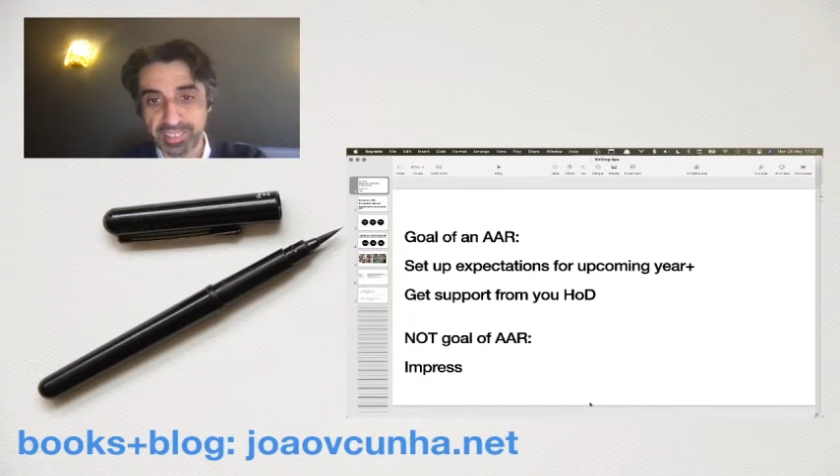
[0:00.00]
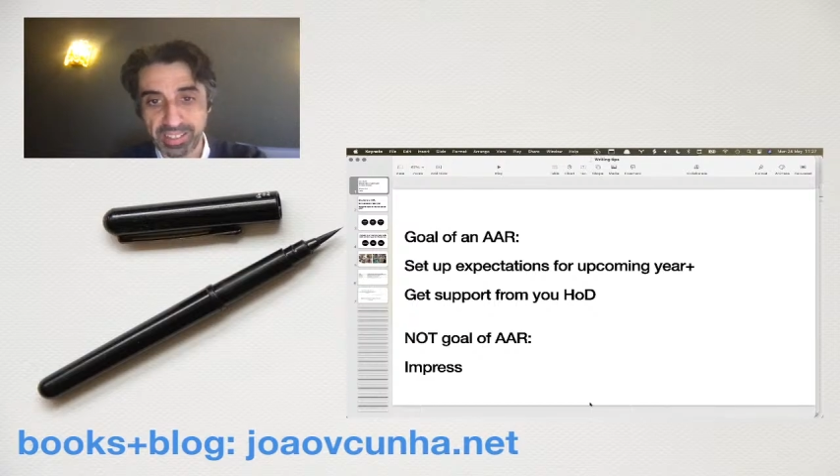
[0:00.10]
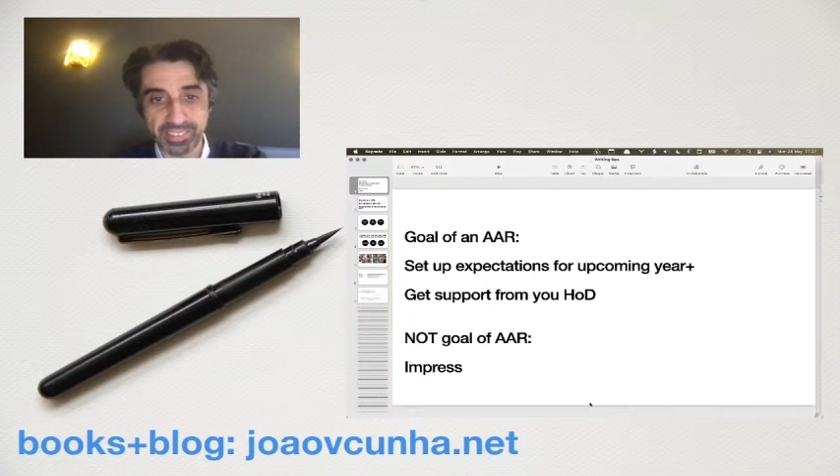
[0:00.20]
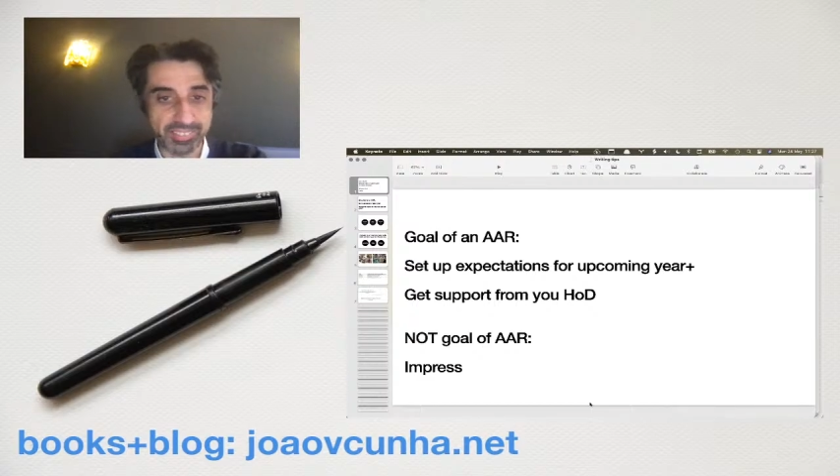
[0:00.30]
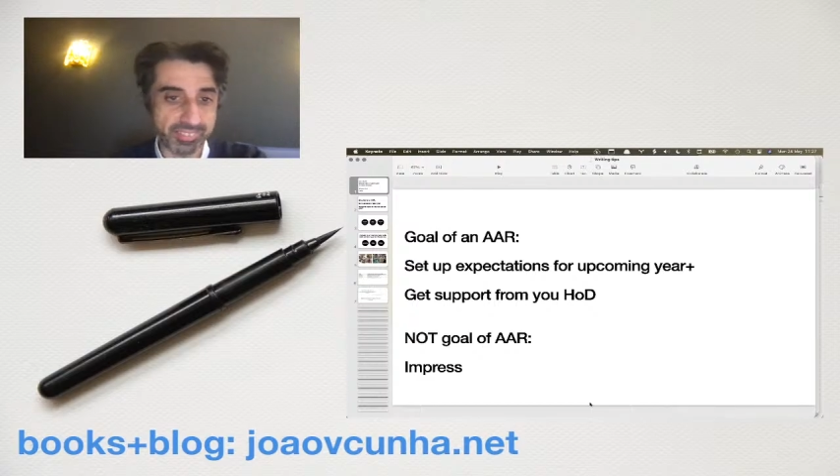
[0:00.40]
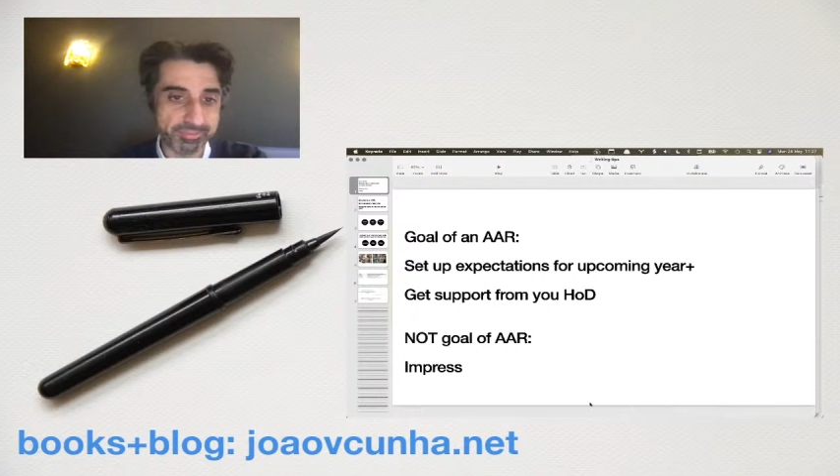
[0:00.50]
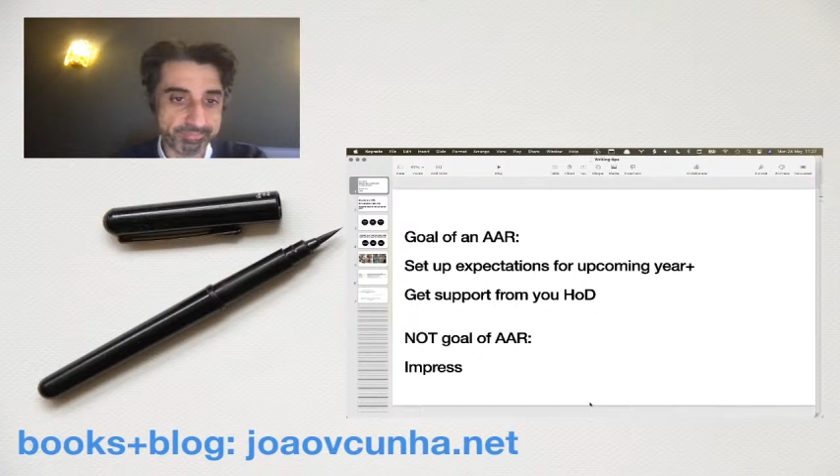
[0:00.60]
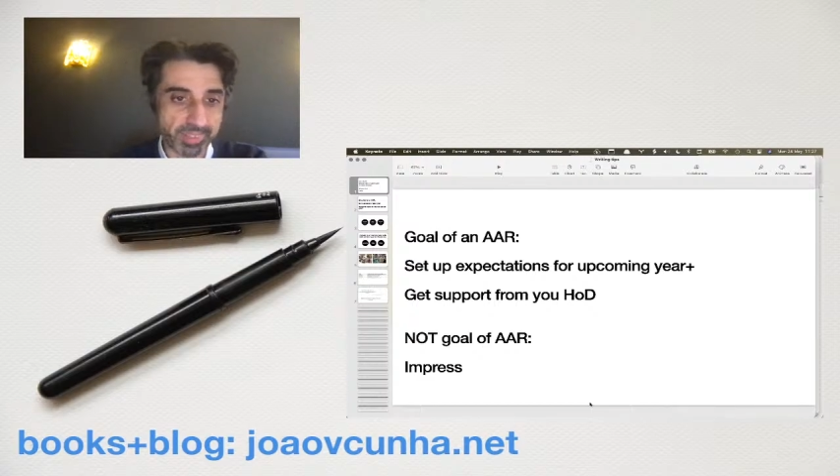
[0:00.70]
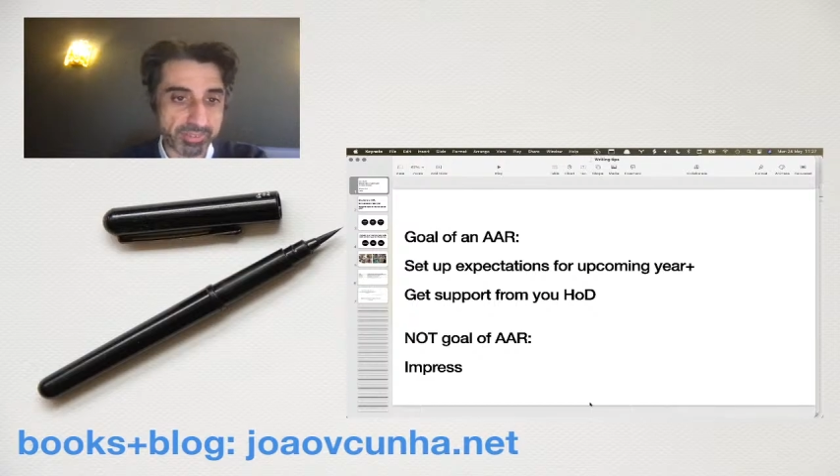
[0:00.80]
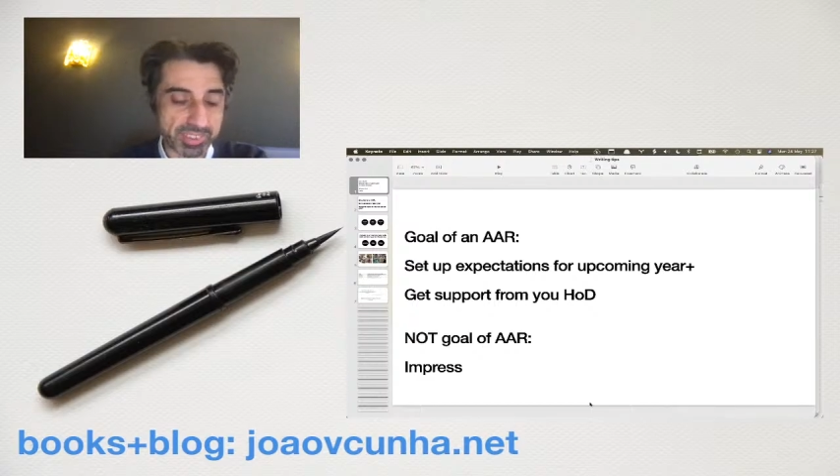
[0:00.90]
I
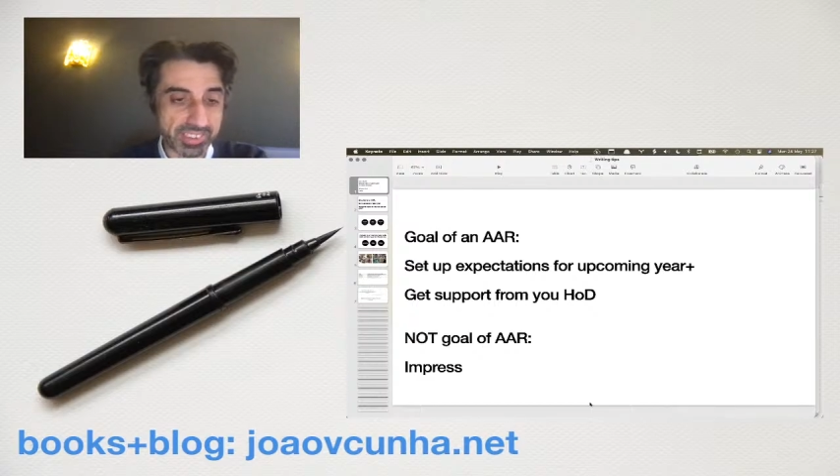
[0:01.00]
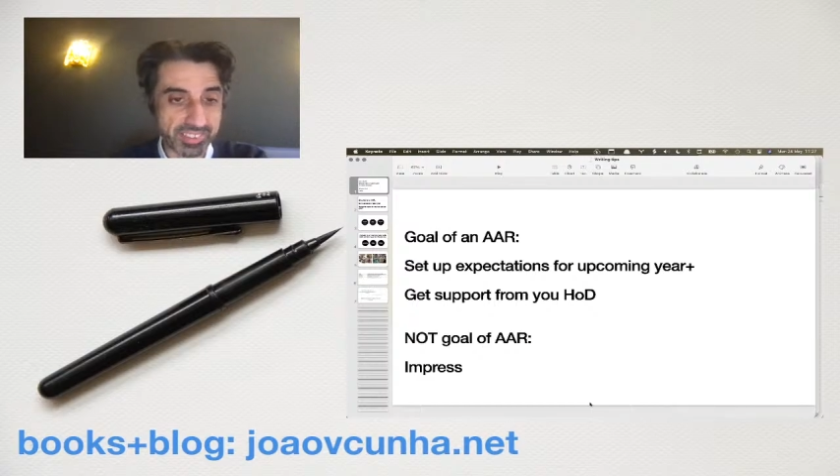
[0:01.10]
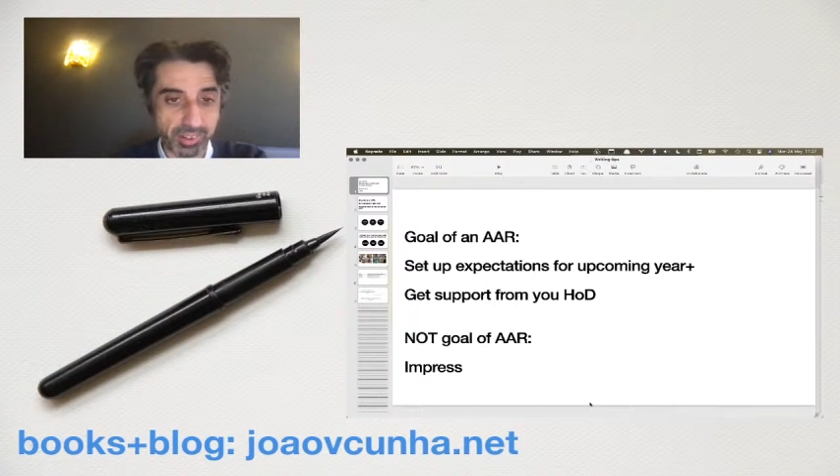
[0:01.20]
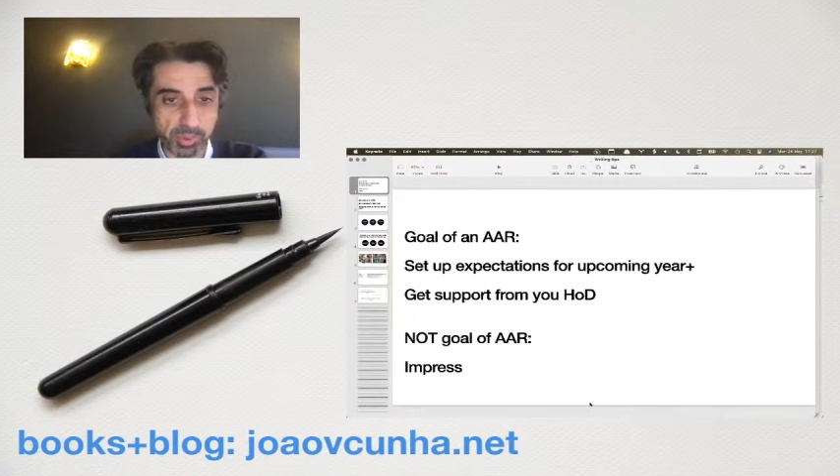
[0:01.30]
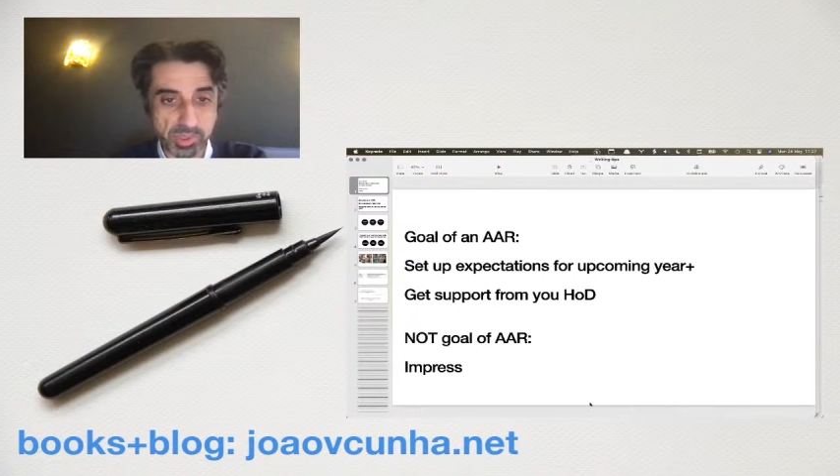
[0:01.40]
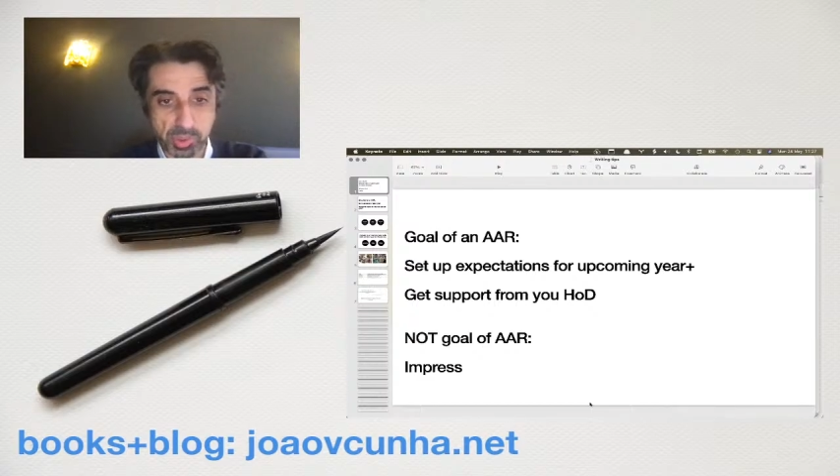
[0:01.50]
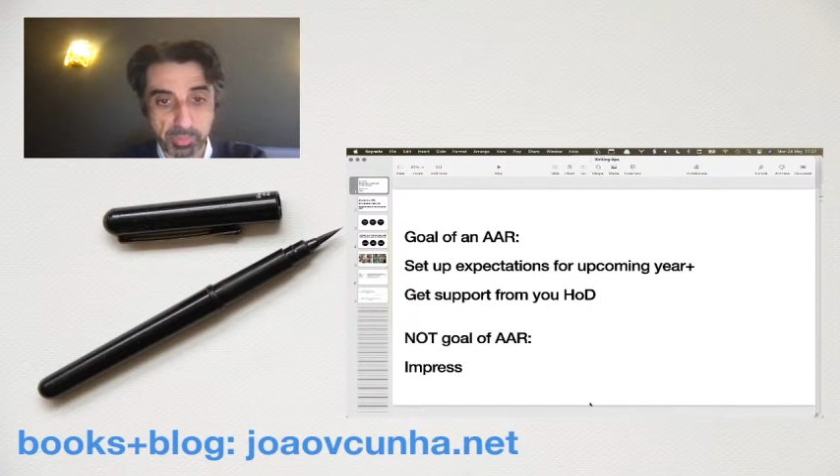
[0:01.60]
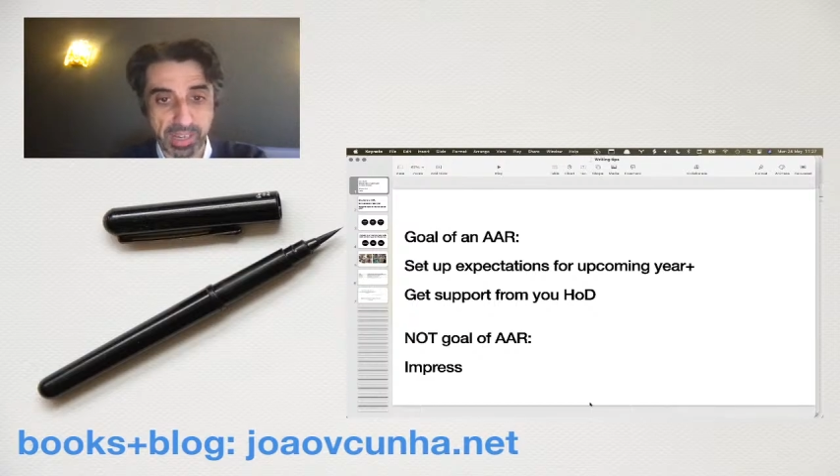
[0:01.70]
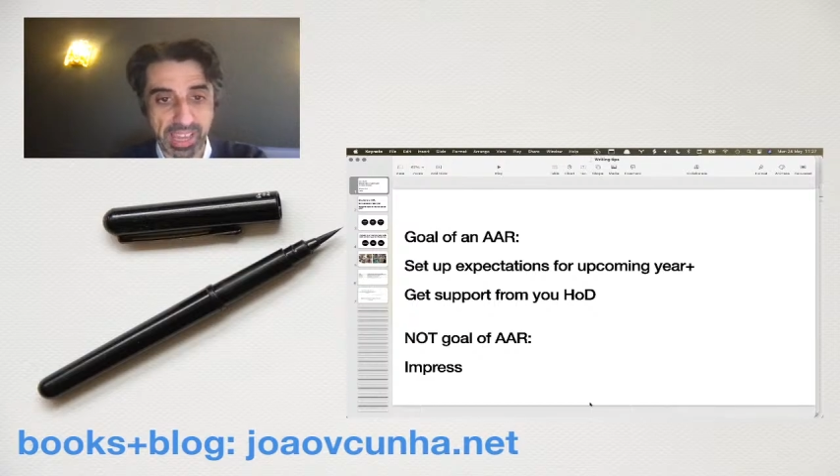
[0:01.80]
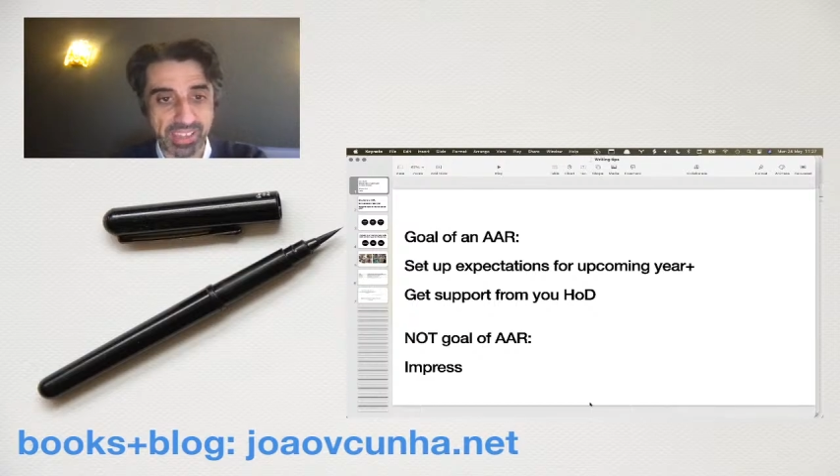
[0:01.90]
obviously always
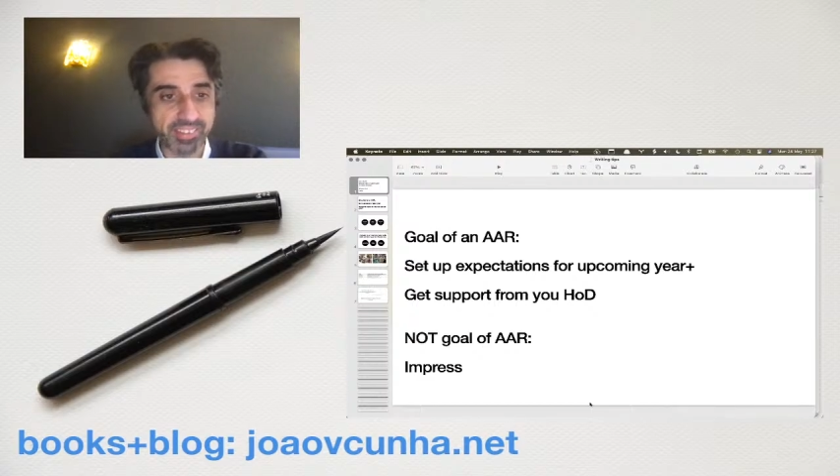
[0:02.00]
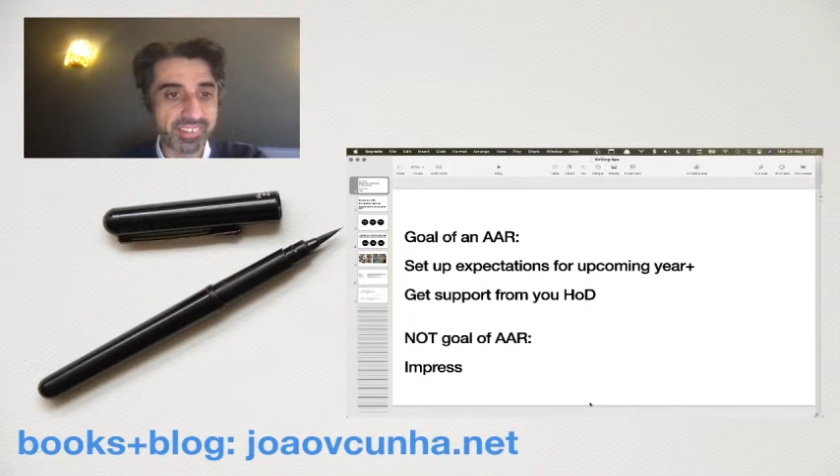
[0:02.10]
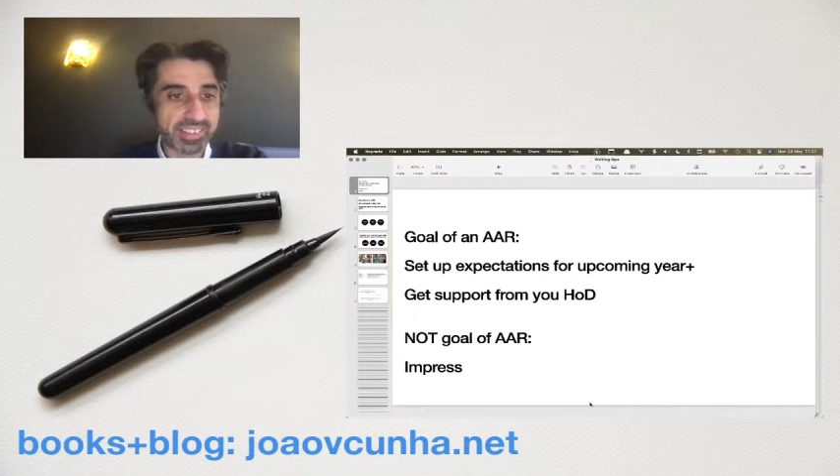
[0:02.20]
reply,